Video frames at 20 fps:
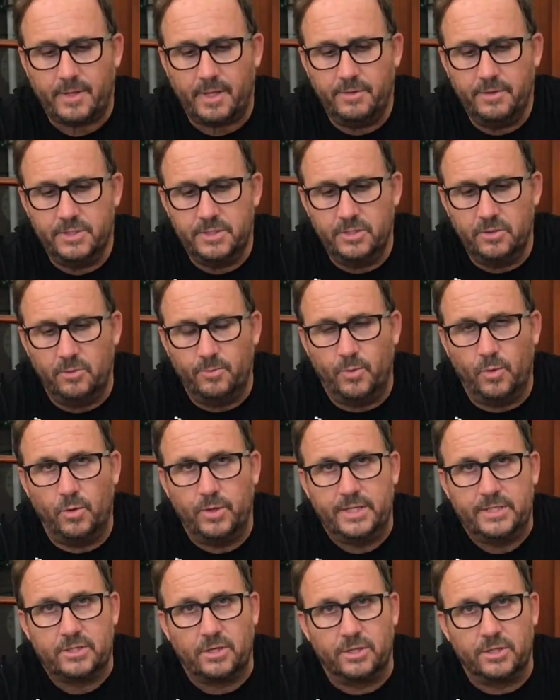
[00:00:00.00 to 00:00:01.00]
The
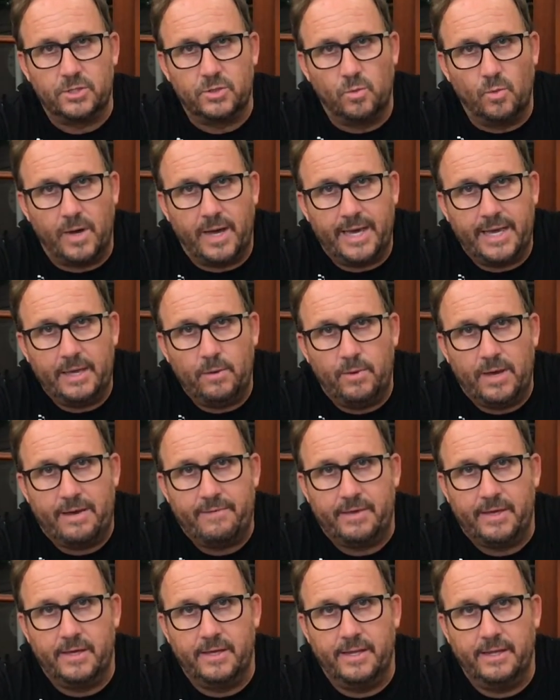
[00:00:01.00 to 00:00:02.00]
Vestarboard is on its way. We're
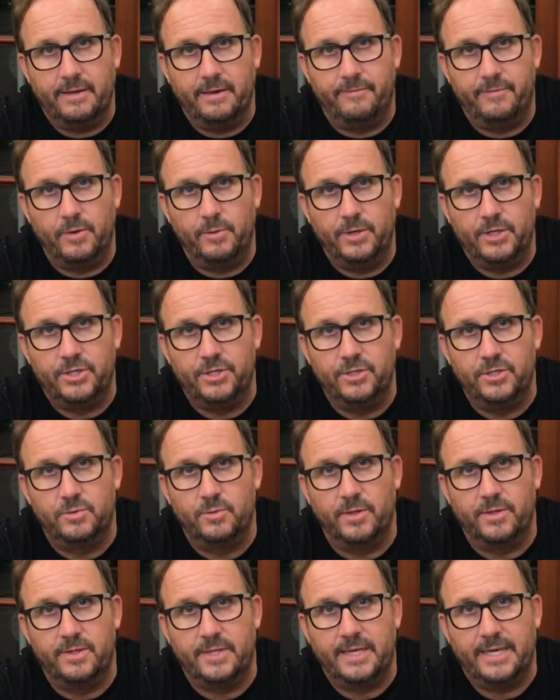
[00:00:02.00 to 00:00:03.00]
having a few issues
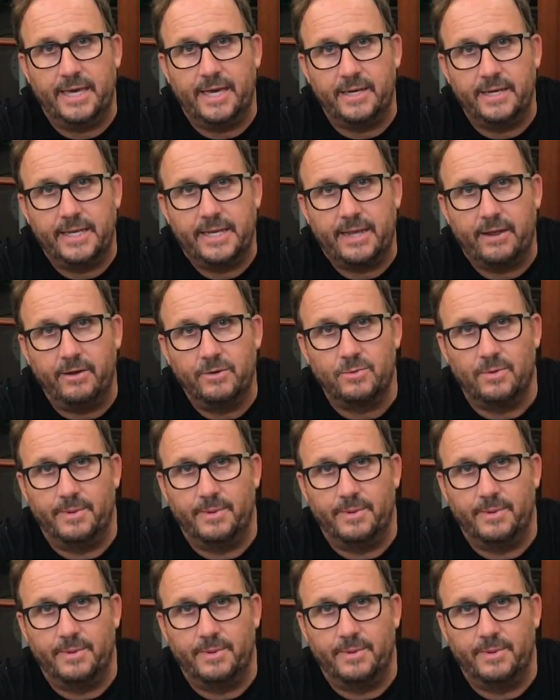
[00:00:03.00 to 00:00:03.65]
with the undercarriage.